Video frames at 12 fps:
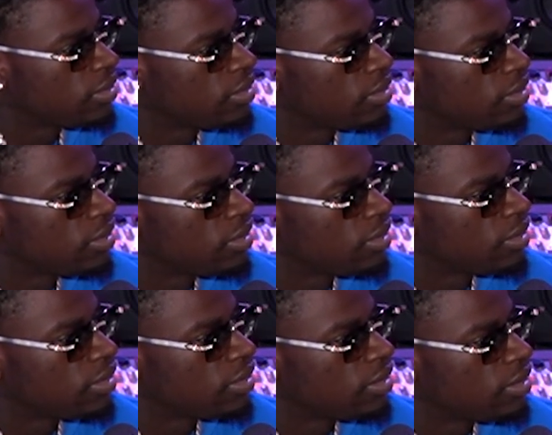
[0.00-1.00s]

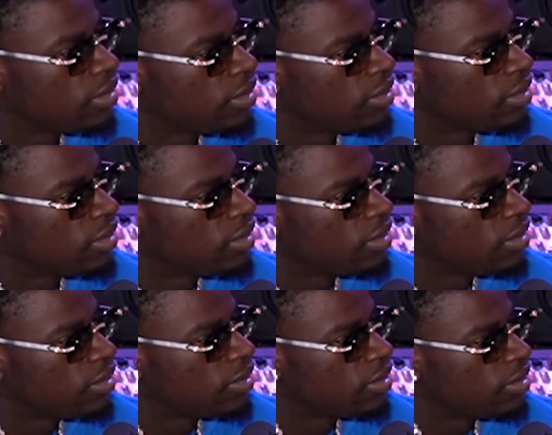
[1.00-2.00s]

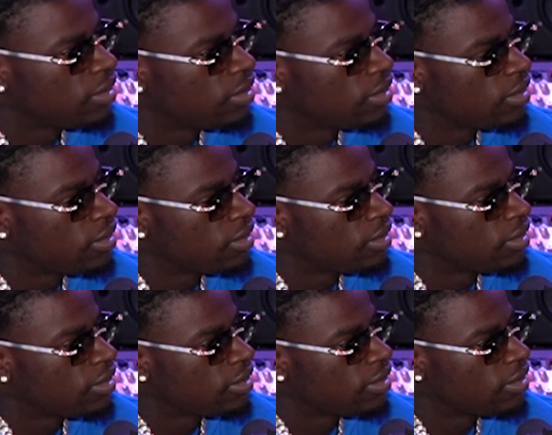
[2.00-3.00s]

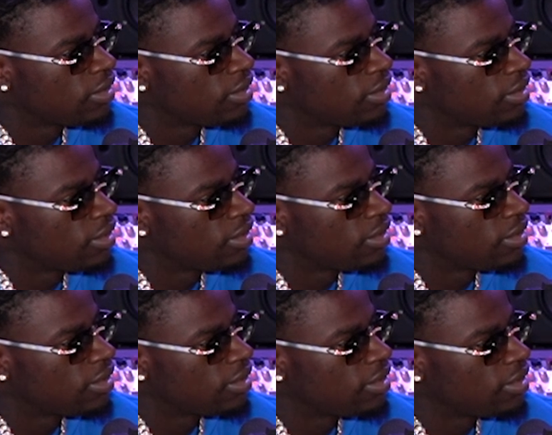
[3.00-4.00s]

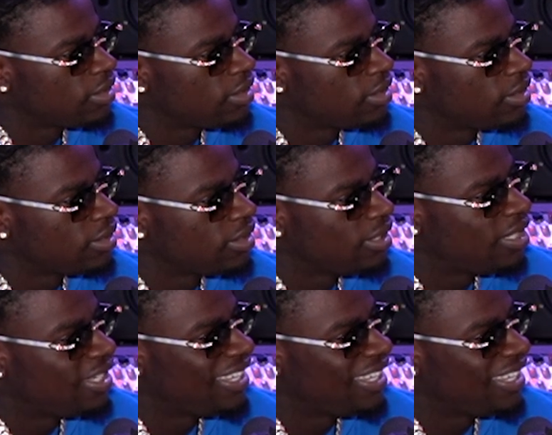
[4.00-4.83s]
The person shown says nothing.